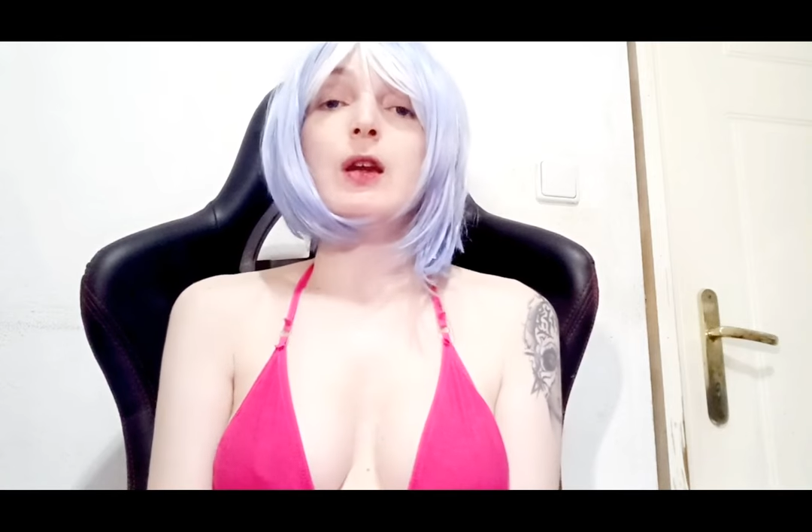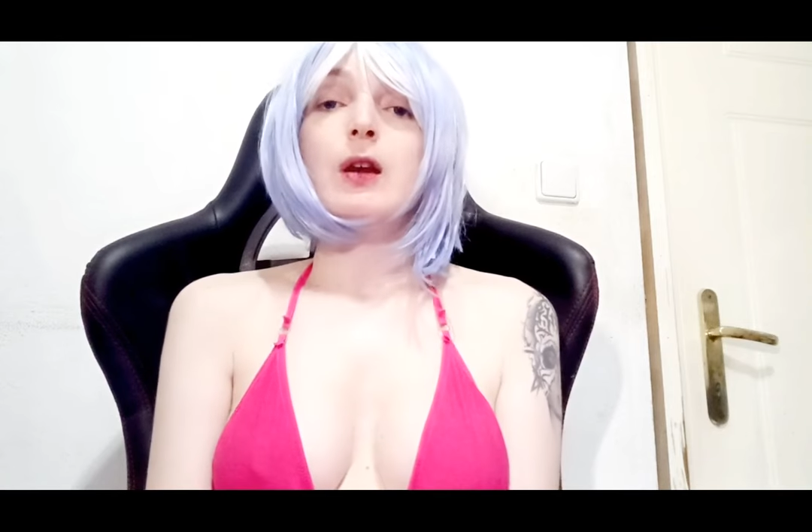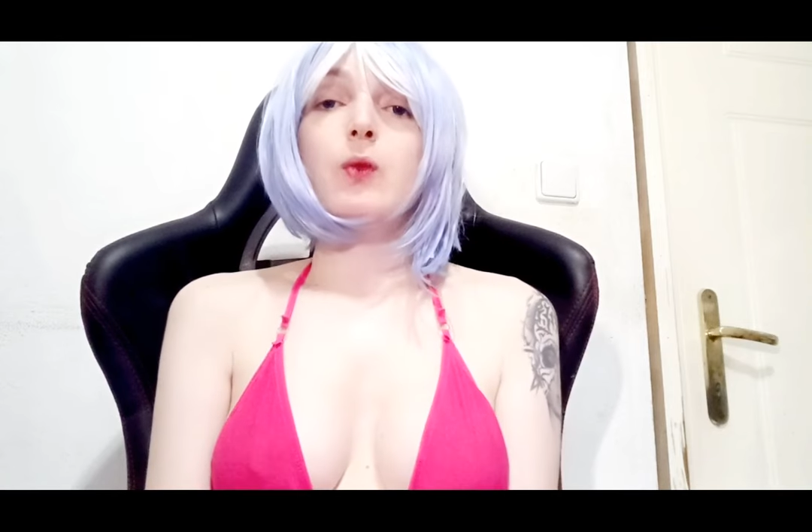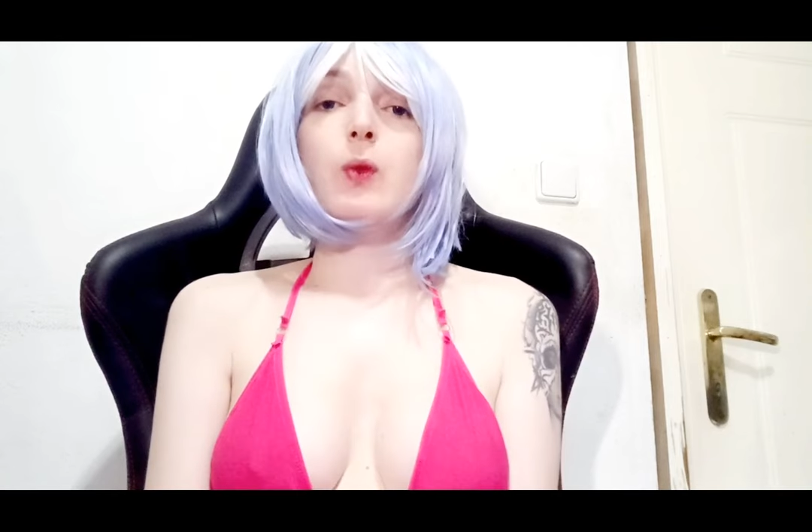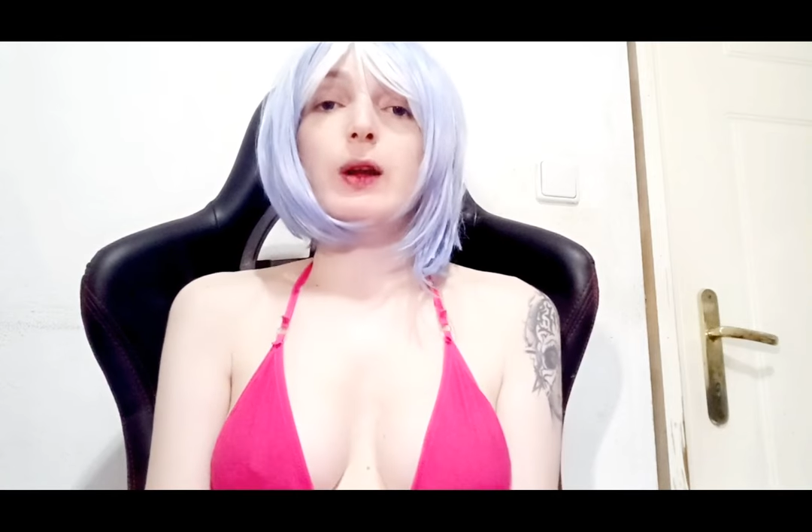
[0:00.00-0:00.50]

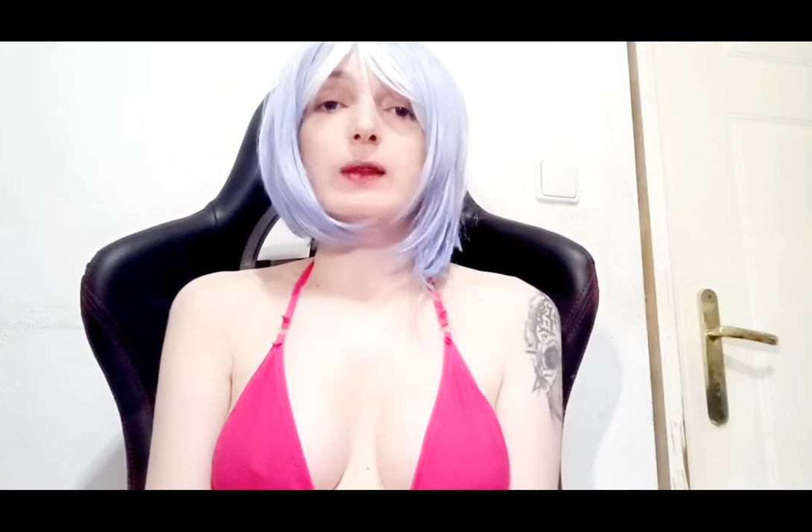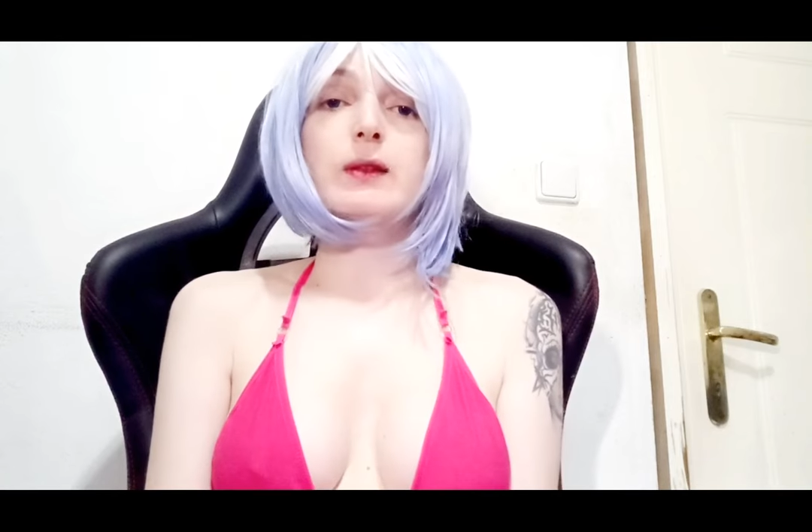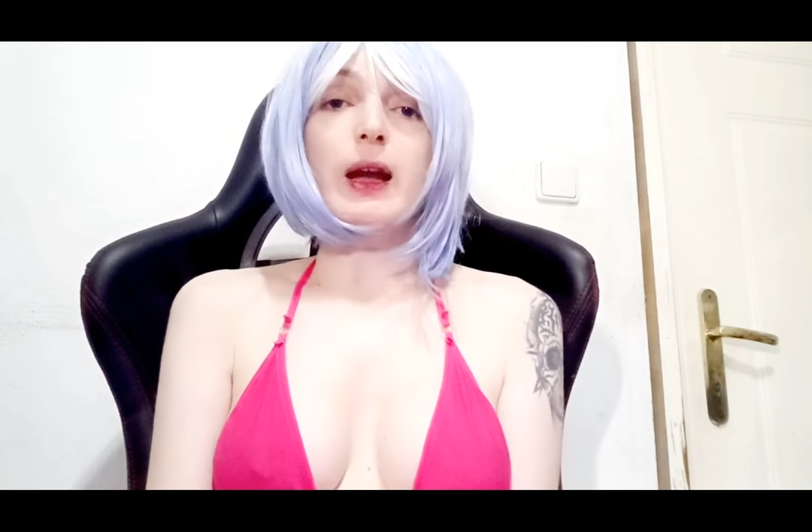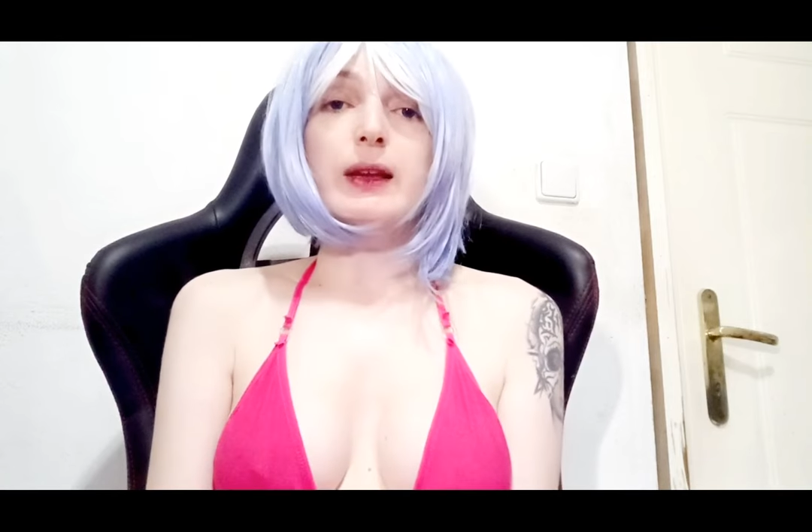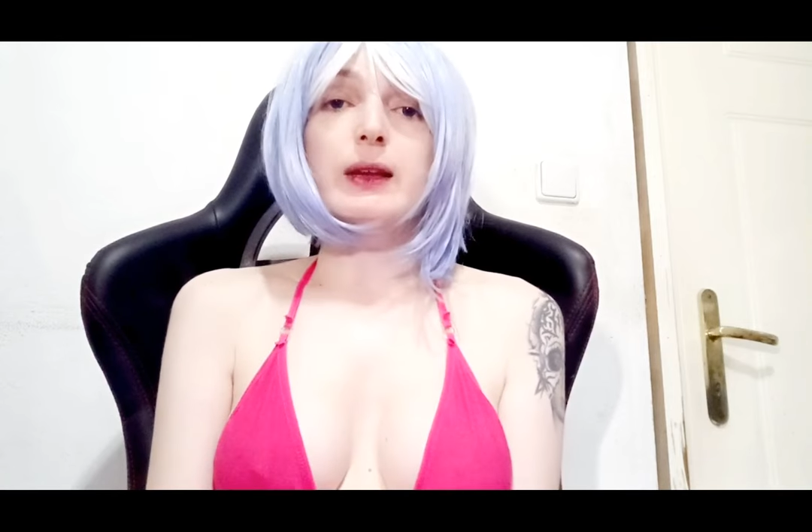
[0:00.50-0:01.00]
what
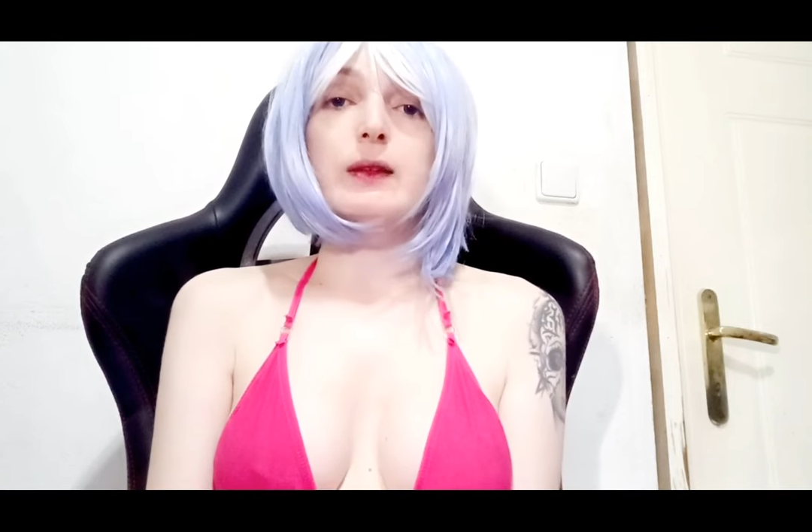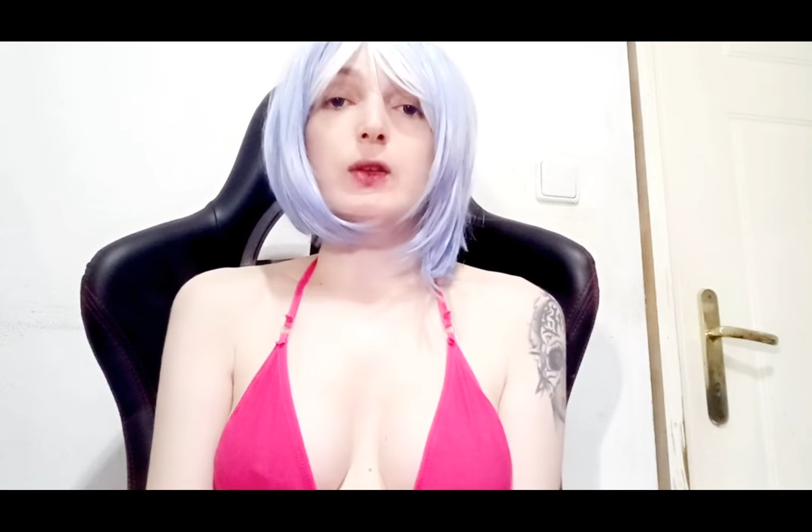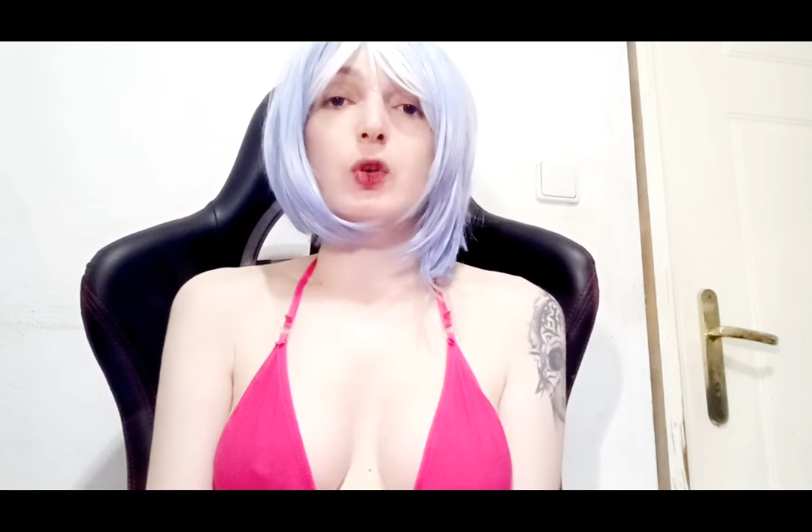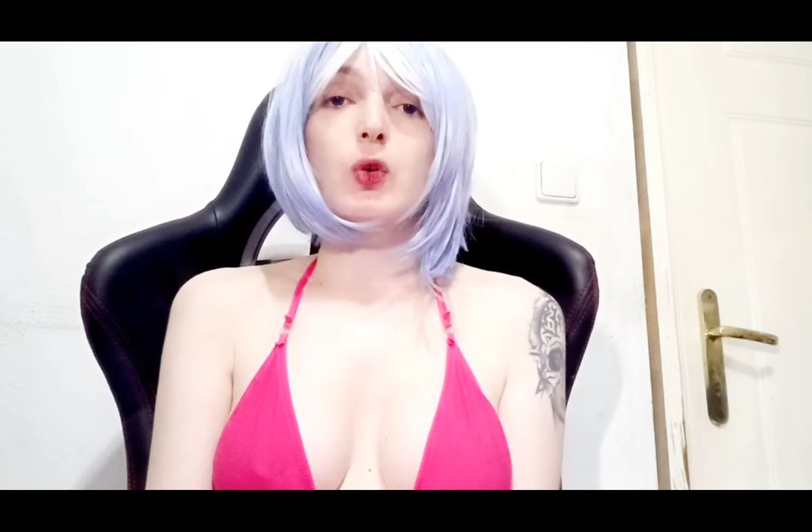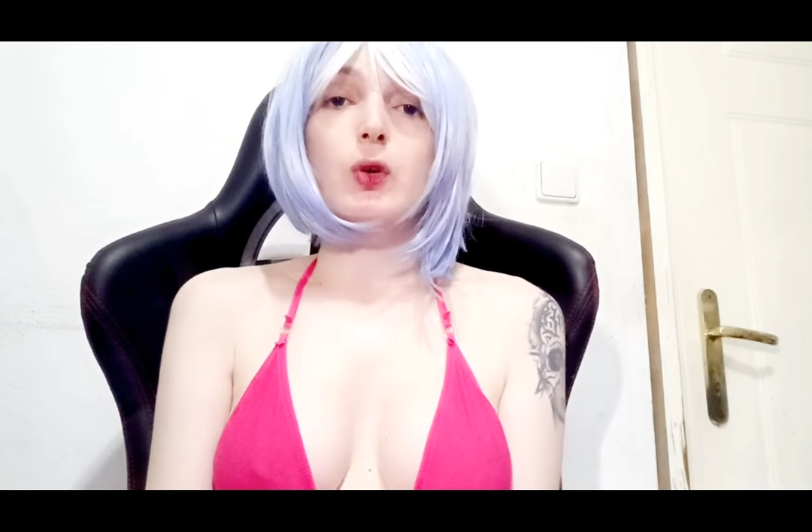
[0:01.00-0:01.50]
diet are
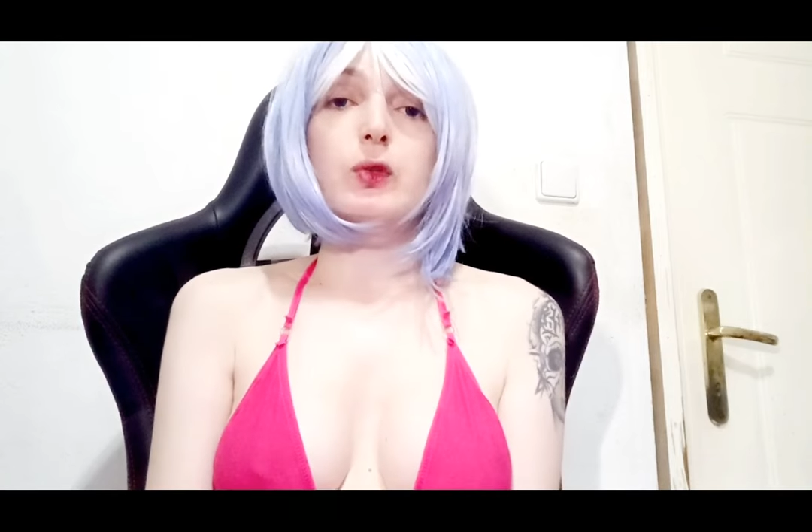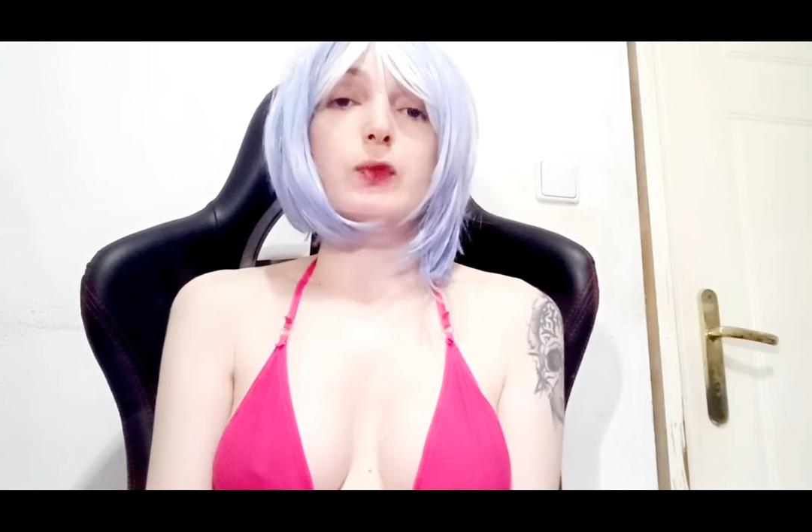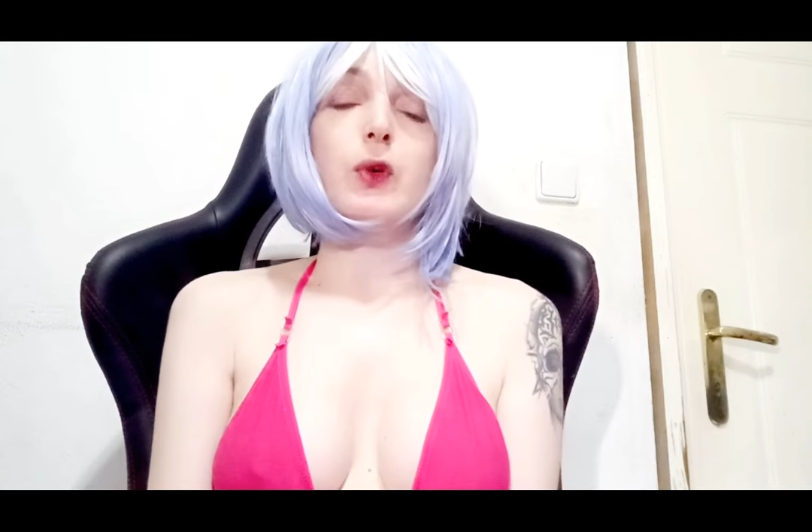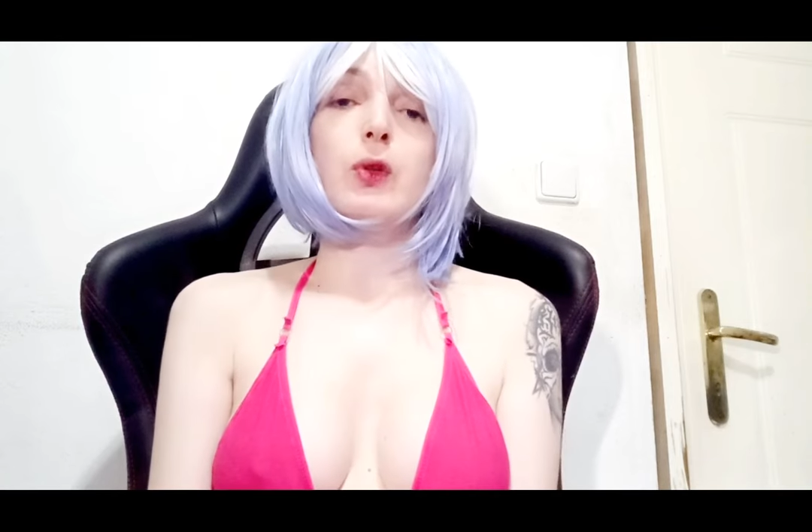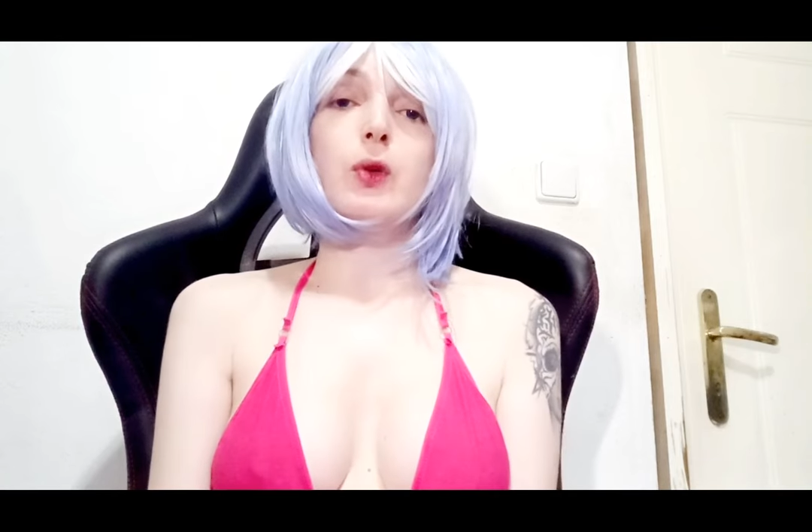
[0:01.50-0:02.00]
you going to
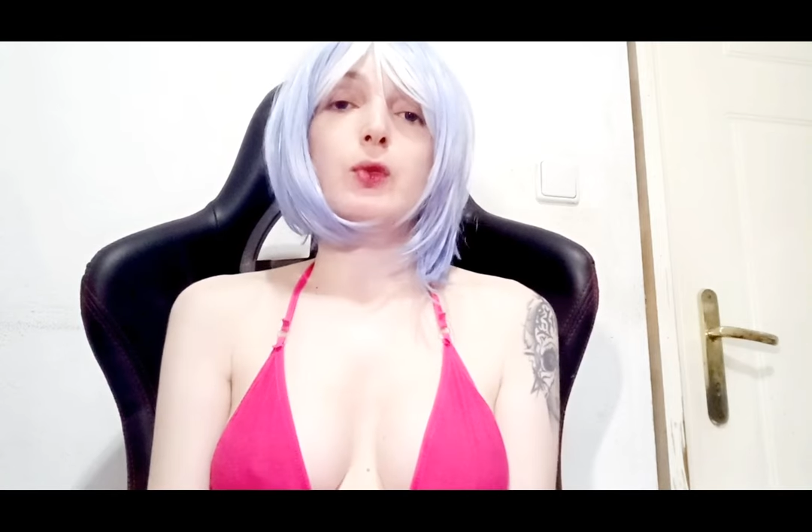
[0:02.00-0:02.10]
follow,